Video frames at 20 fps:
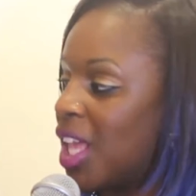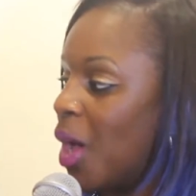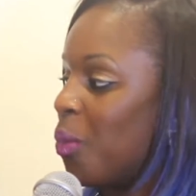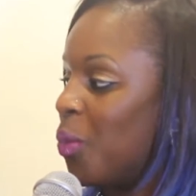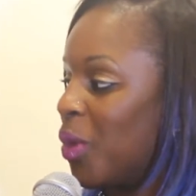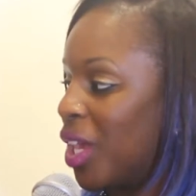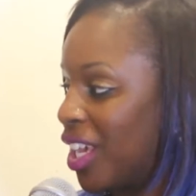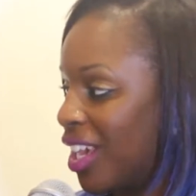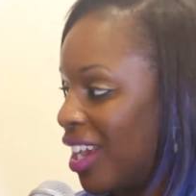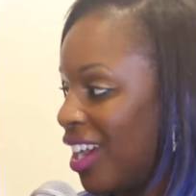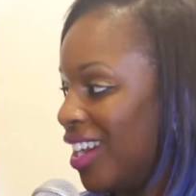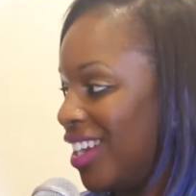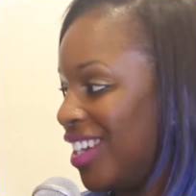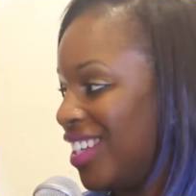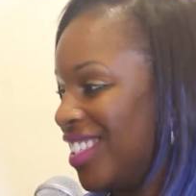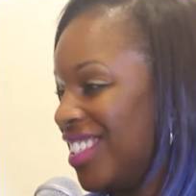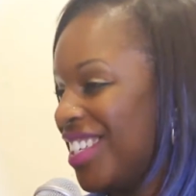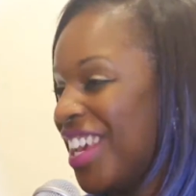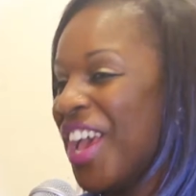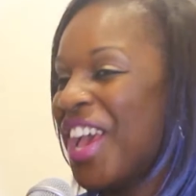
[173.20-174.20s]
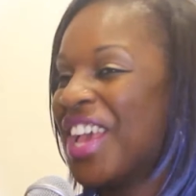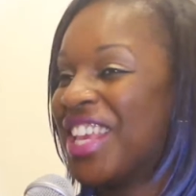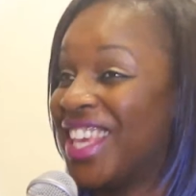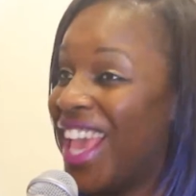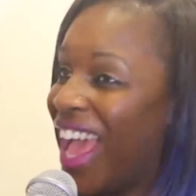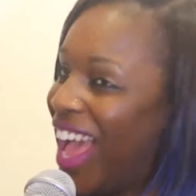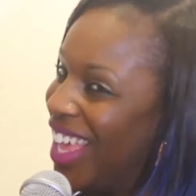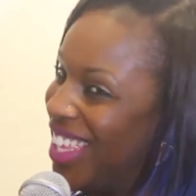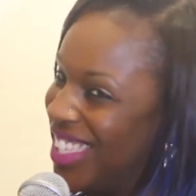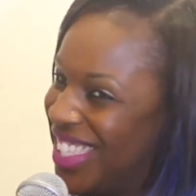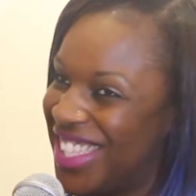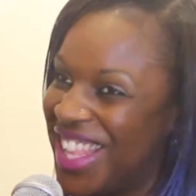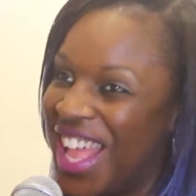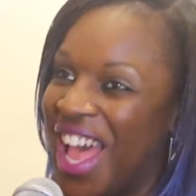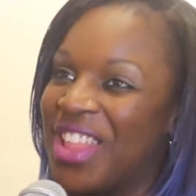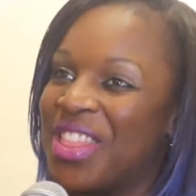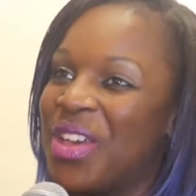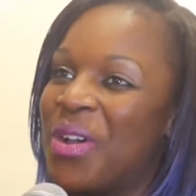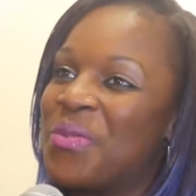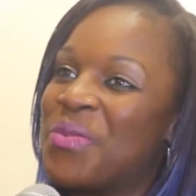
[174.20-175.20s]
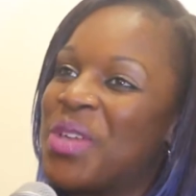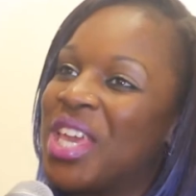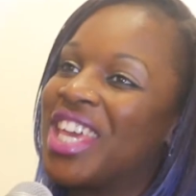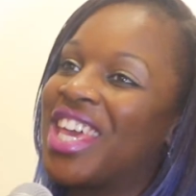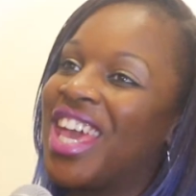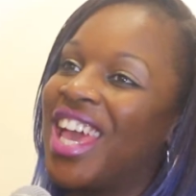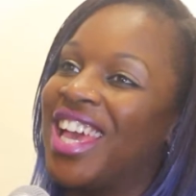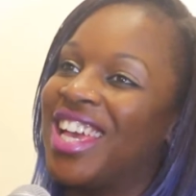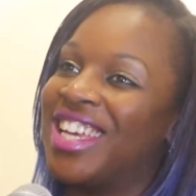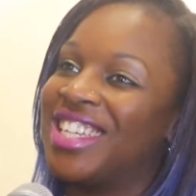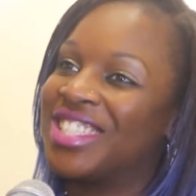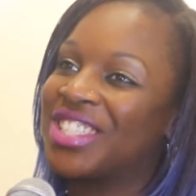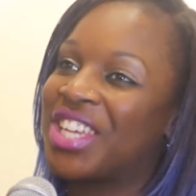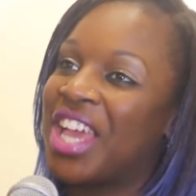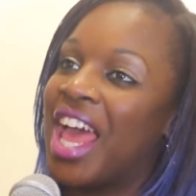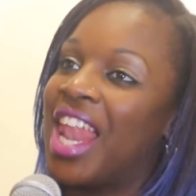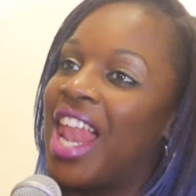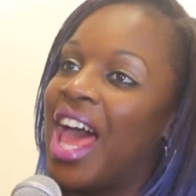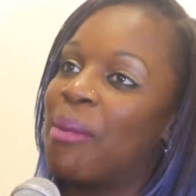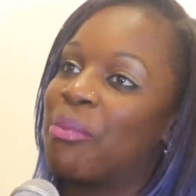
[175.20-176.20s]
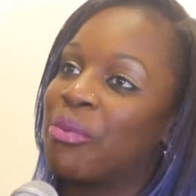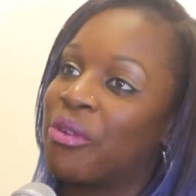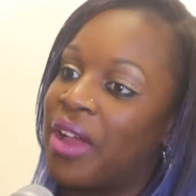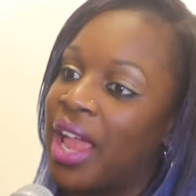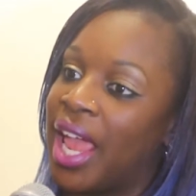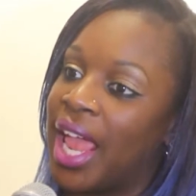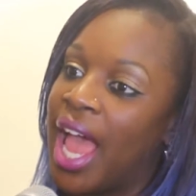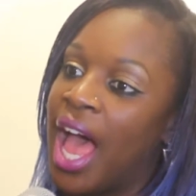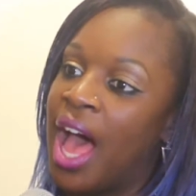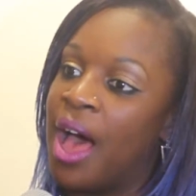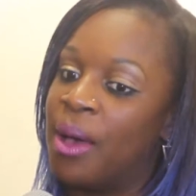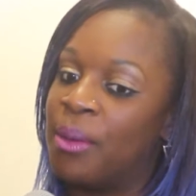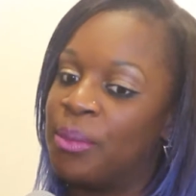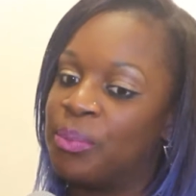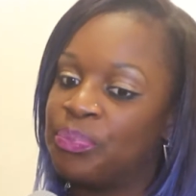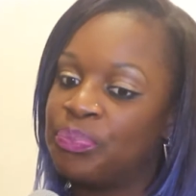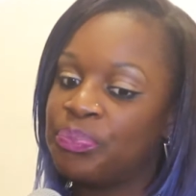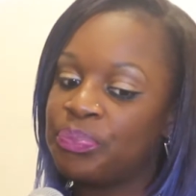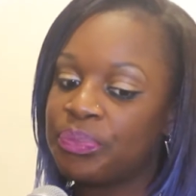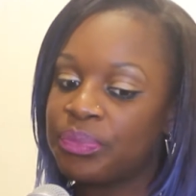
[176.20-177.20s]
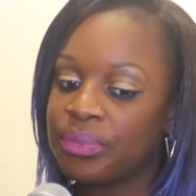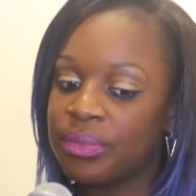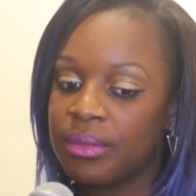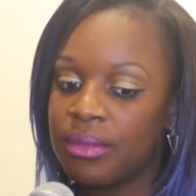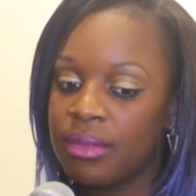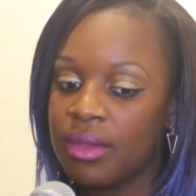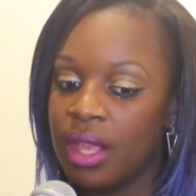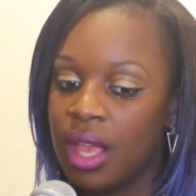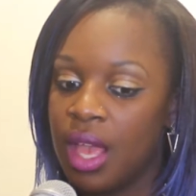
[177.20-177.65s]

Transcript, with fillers: times that we could, yes, that that we could collaborate. Um.